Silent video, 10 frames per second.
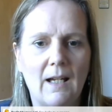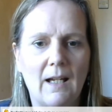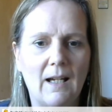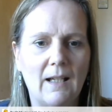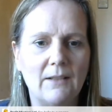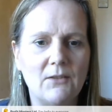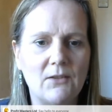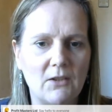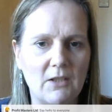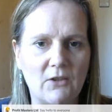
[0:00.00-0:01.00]
and
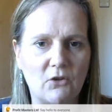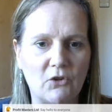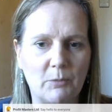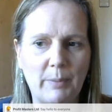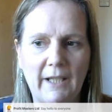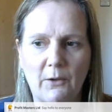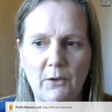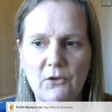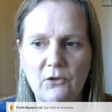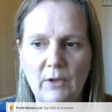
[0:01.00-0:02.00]
it's just appeared on the
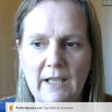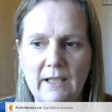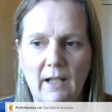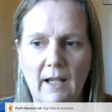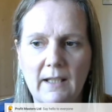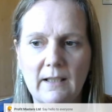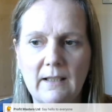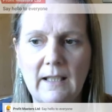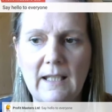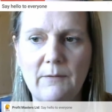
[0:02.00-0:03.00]
screen, and I can
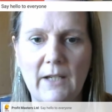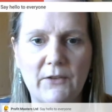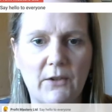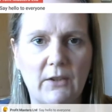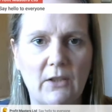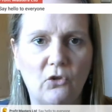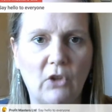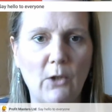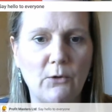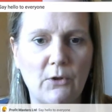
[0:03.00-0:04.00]
leave it so that it
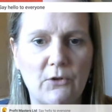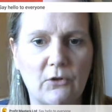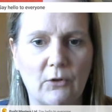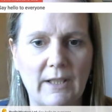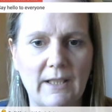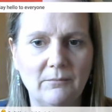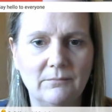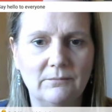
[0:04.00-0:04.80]
shows on the screen,